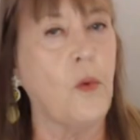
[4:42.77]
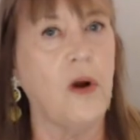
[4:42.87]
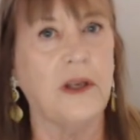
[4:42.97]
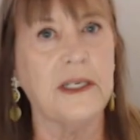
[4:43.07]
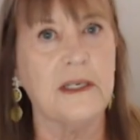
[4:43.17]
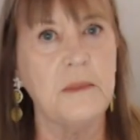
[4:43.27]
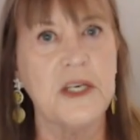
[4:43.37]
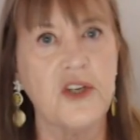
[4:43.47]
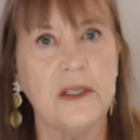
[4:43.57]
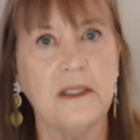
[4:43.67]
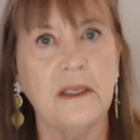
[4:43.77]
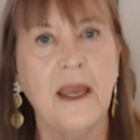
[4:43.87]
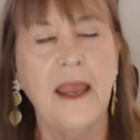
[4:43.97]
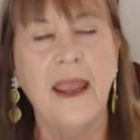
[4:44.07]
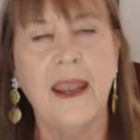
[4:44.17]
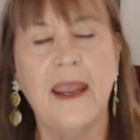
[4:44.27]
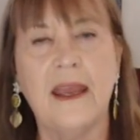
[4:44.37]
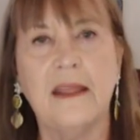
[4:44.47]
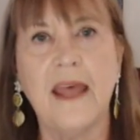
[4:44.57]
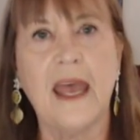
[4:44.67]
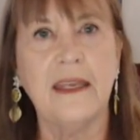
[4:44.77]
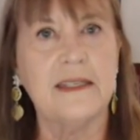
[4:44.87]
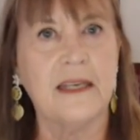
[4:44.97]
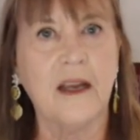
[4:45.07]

Walnut Commission. And that is a